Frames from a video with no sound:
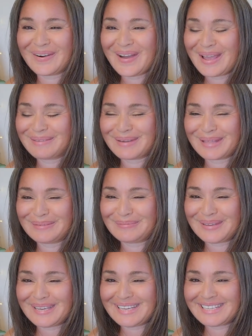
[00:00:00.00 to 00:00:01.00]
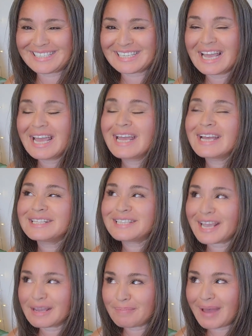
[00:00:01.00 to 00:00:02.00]
go hang by the beach,
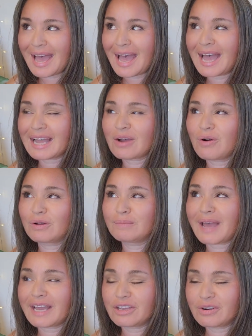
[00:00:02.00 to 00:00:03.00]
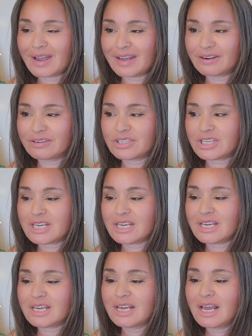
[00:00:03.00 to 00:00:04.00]
take back, hold back your
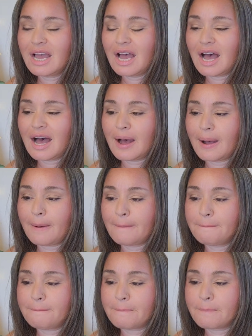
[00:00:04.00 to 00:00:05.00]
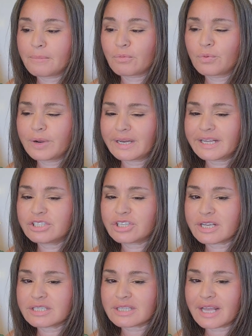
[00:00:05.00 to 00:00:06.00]
energy, um, really
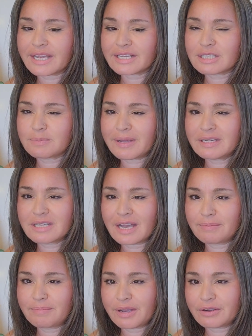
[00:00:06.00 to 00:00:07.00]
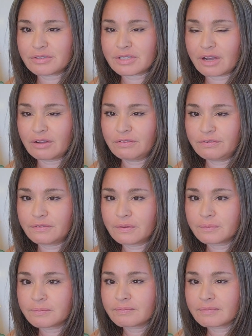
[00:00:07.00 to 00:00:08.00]
just like spend time by yourself
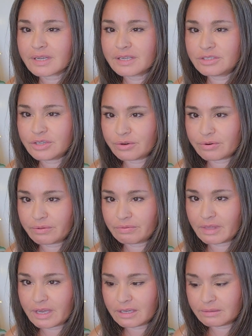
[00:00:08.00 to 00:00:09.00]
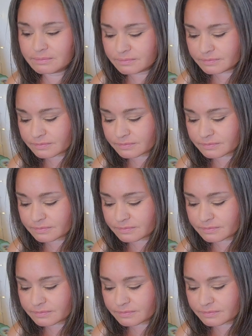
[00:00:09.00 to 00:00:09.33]
and do your own thing.